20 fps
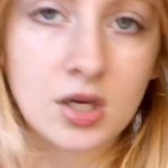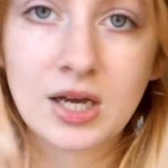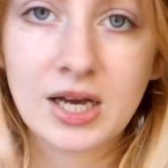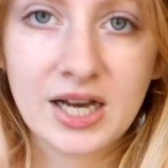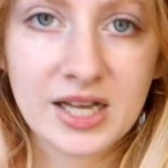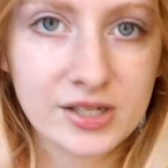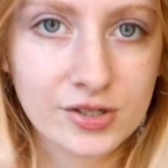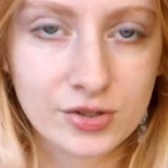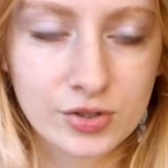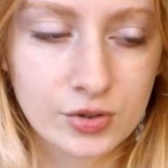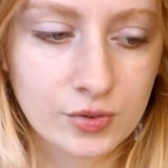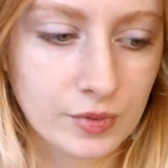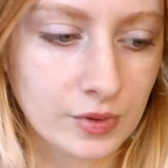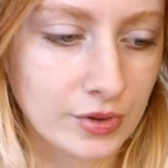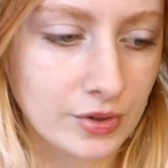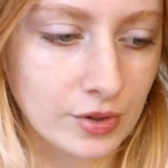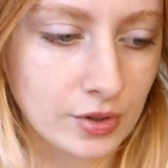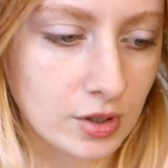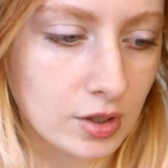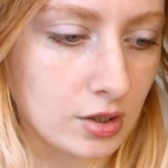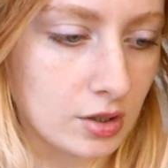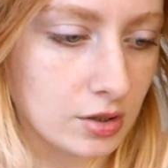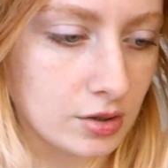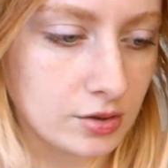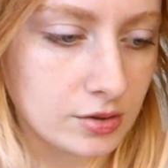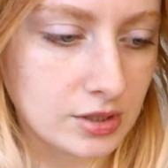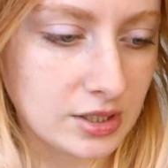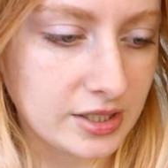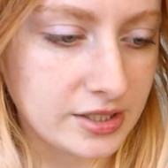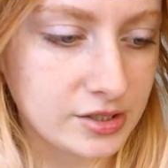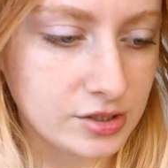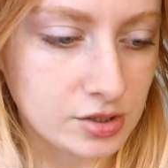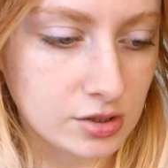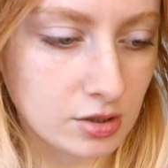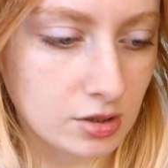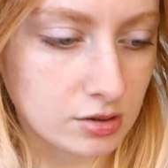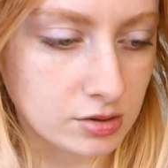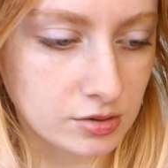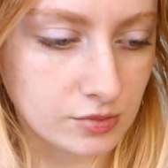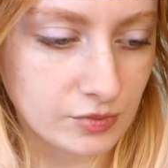I don't know what they're called. I just
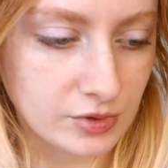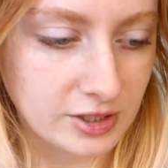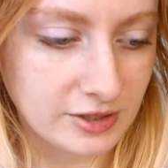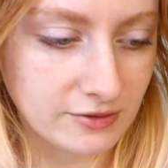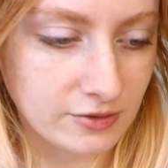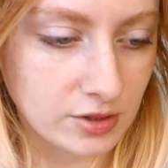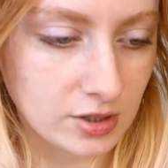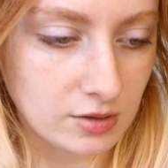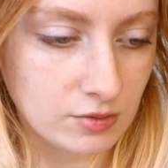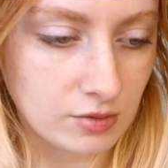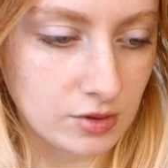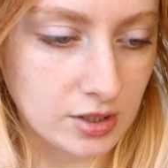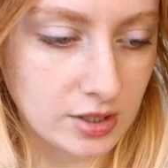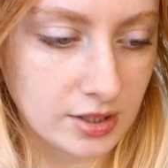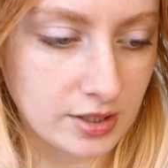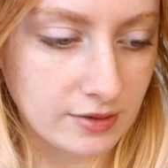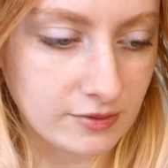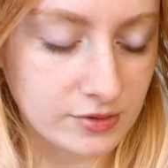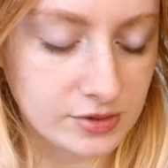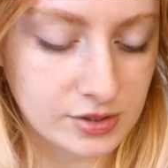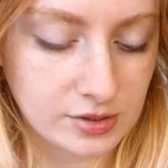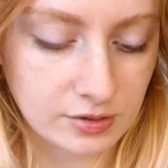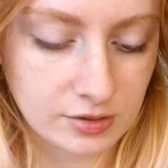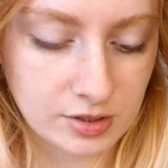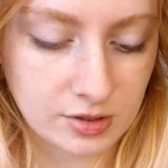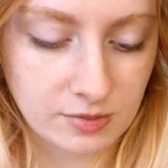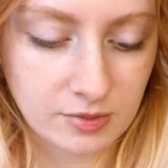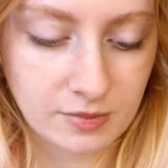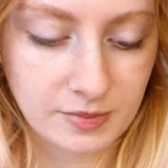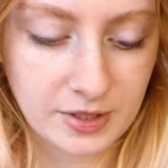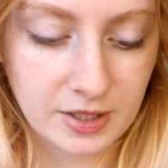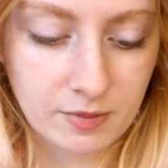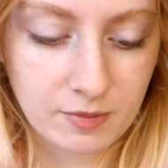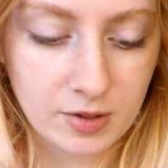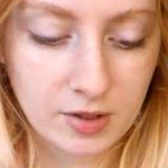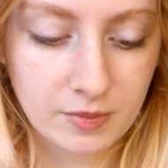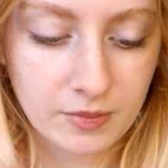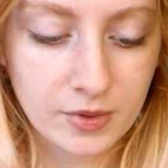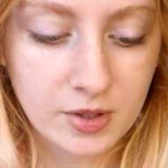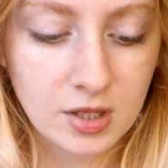call them whatever I want every single time I pick them up.